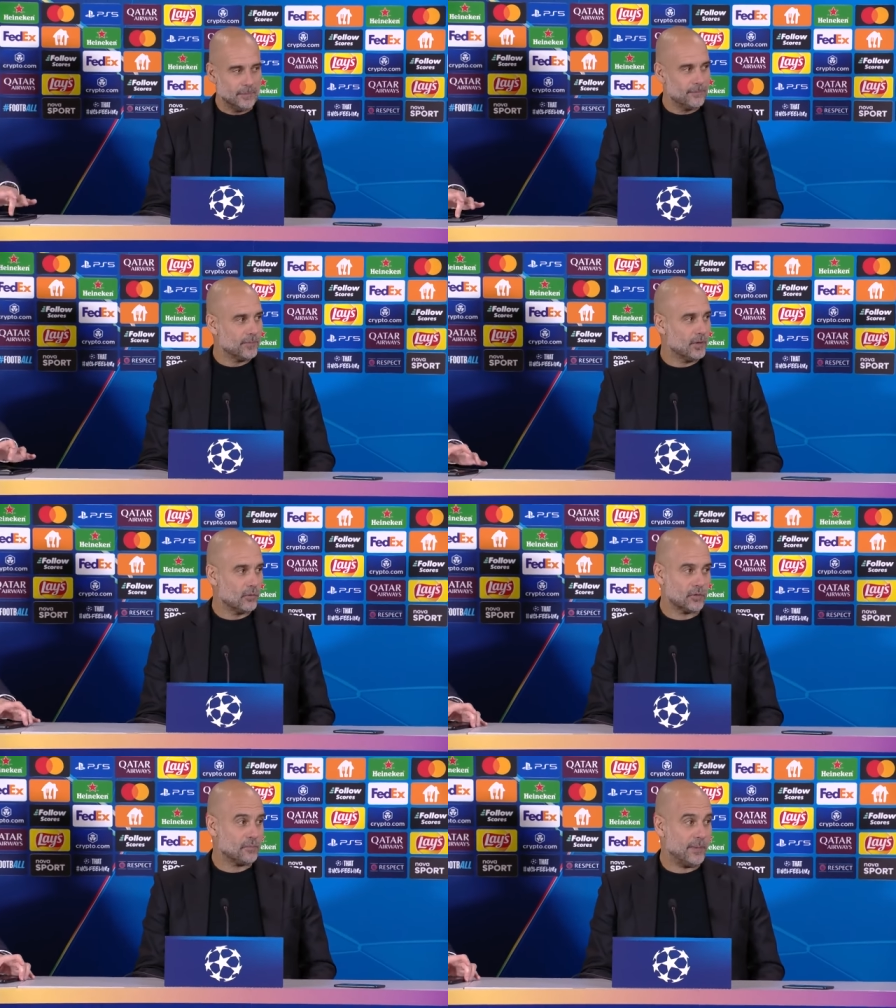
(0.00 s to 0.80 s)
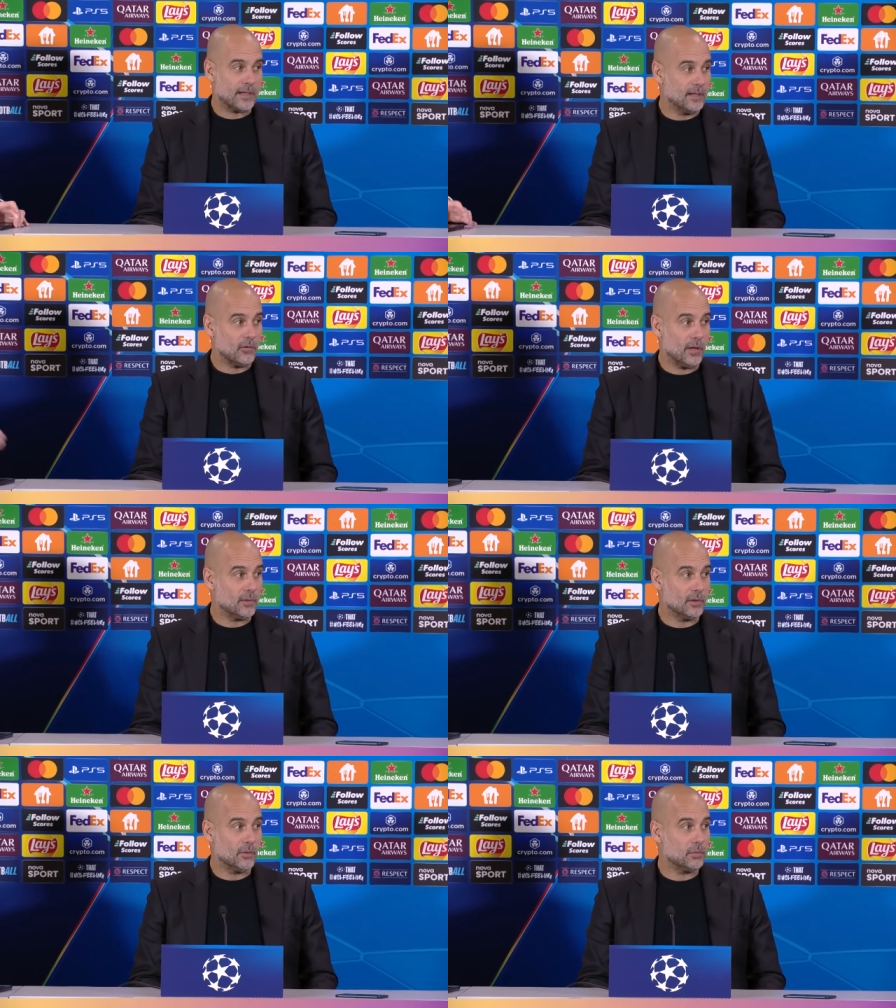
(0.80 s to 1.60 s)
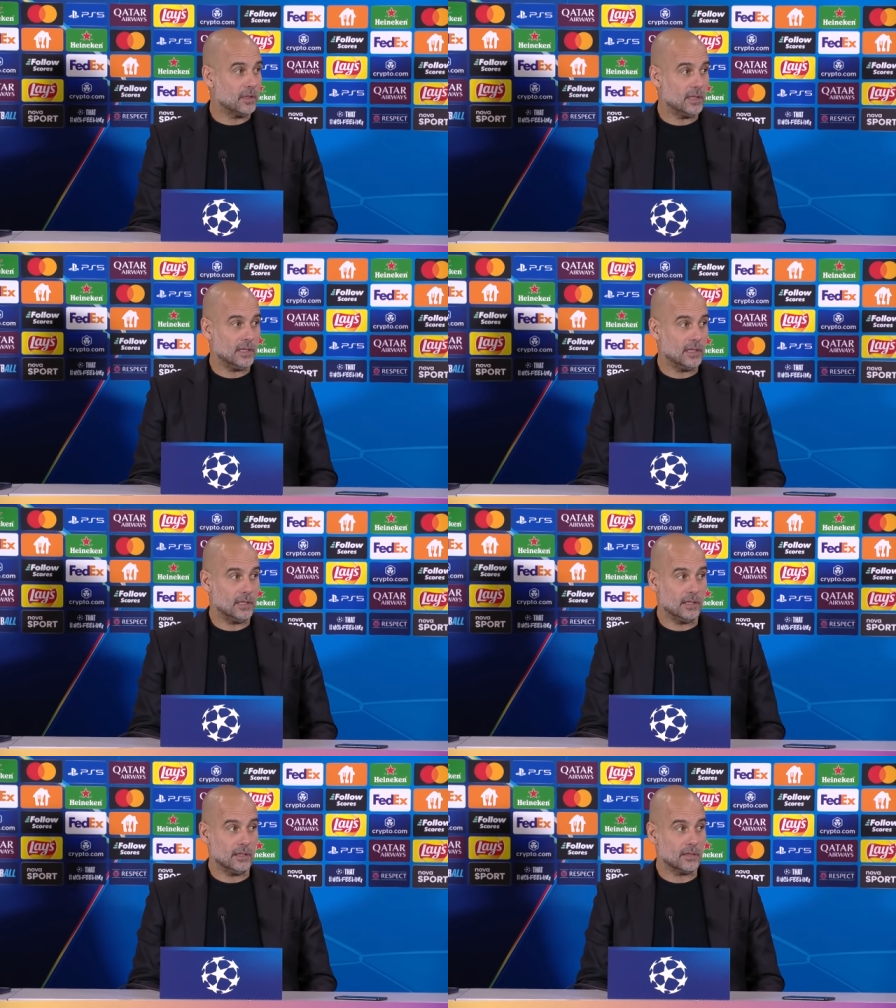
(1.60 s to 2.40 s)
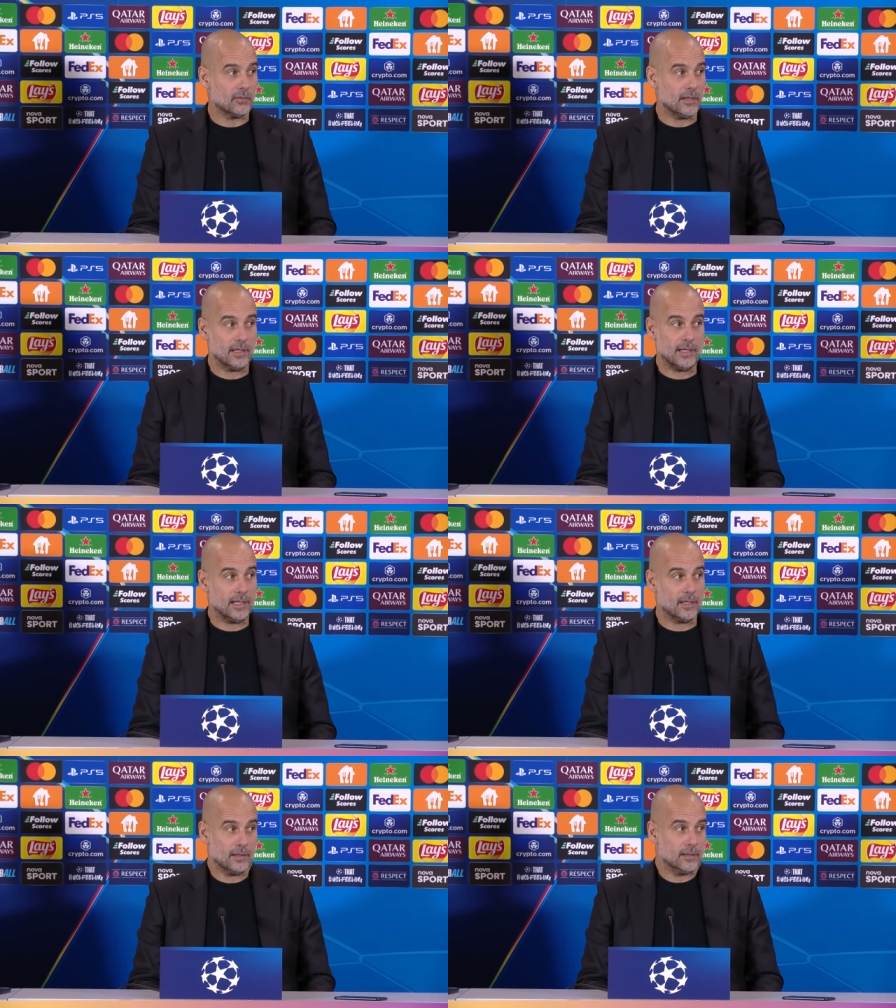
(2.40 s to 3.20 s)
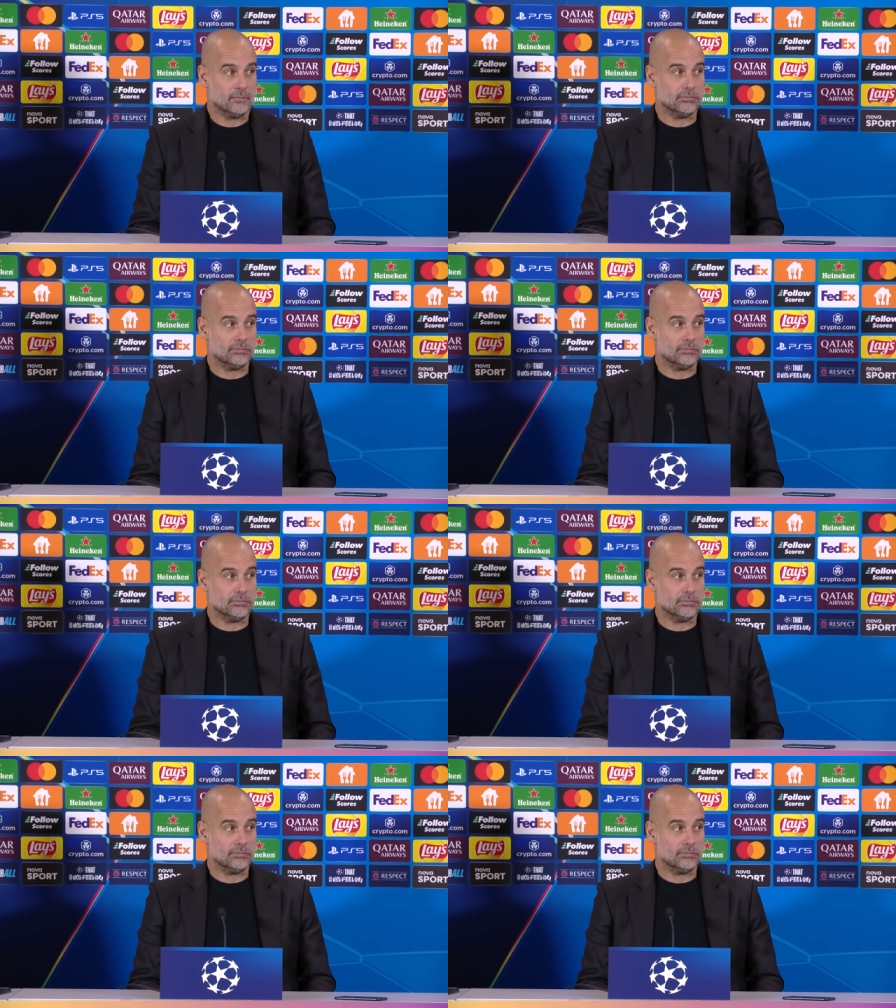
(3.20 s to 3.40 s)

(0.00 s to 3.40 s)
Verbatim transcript: you know respect, incredible opening and uh, run like. Uh,